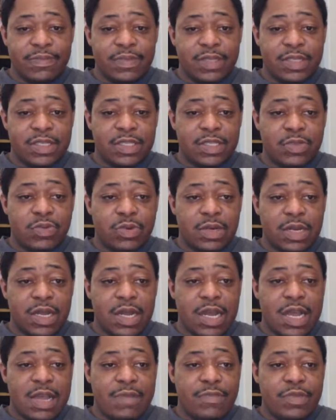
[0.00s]
This is what
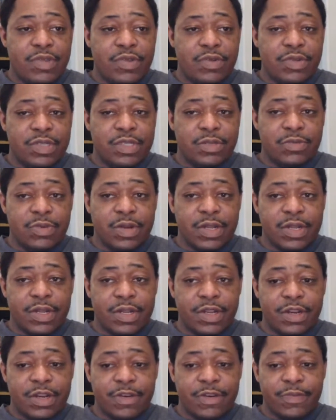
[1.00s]
I'm using right
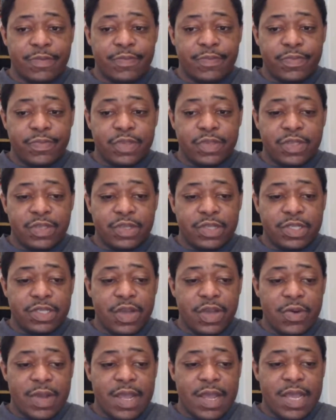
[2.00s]
here. So let's
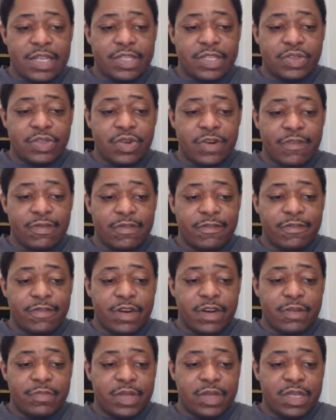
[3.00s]
go ahead and start from the
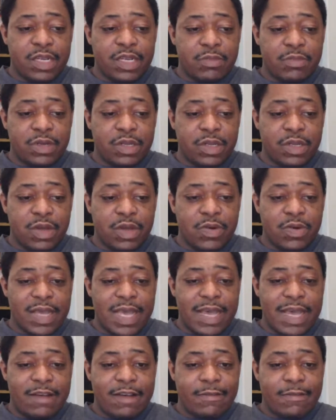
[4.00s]
very beginning. I'm going to log
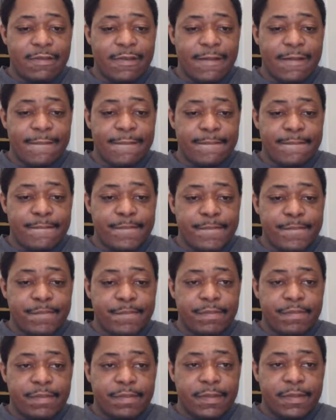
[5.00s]
out,
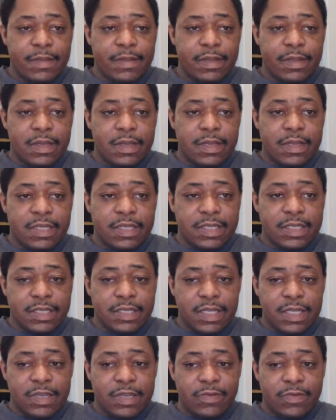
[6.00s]
and this
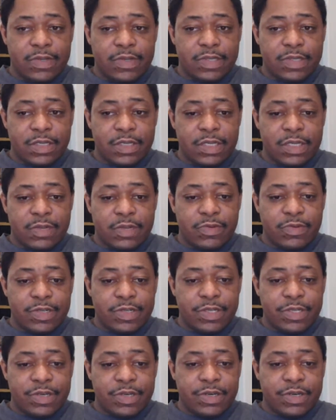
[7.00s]
is Link Wizard. Link
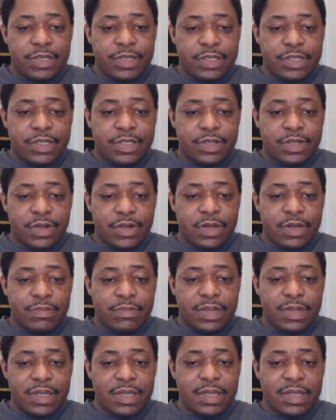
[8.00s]
Wizard is going to
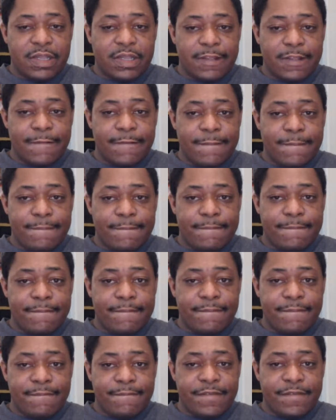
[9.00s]
be
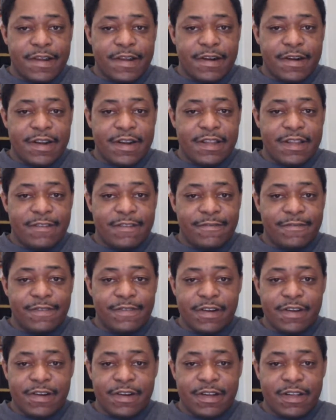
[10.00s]
very,
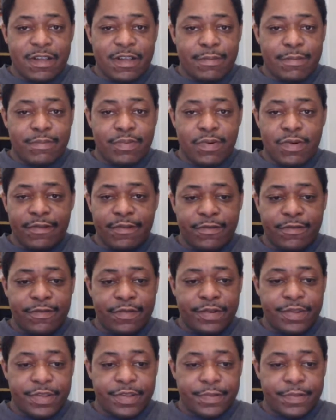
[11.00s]
very important for
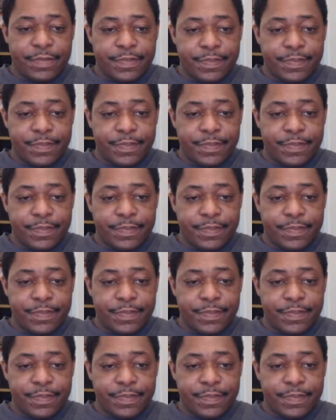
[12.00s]
you.